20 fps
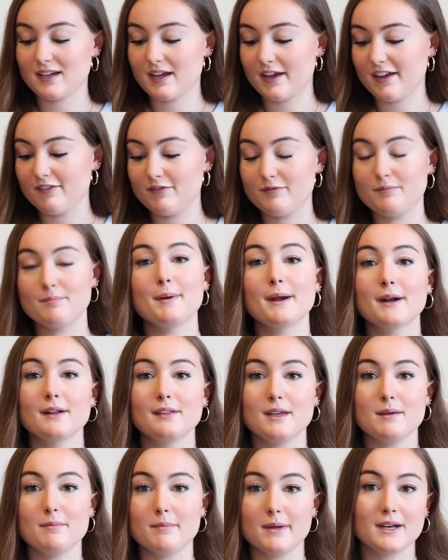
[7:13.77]
I've
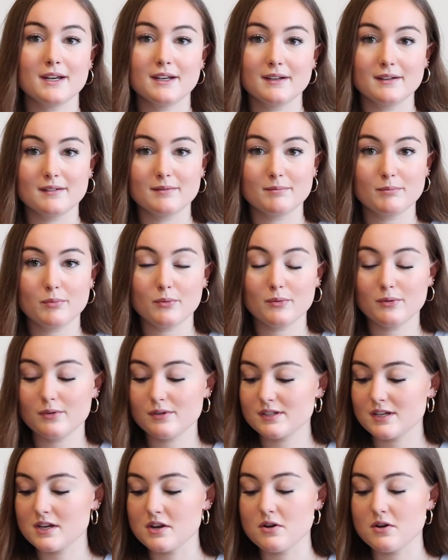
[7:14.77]
barely been in pools.